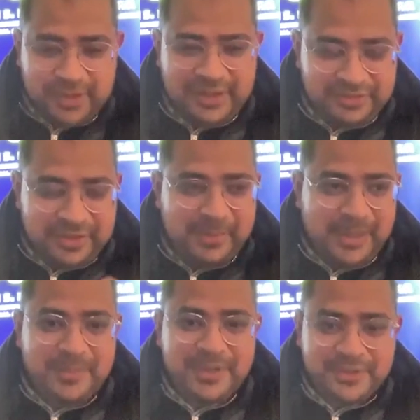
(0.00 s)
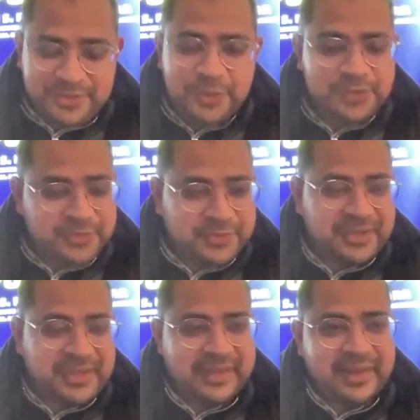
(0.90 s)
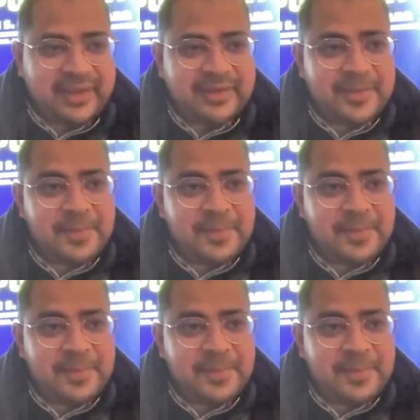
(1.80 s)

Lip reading: if I might be excused for saying that,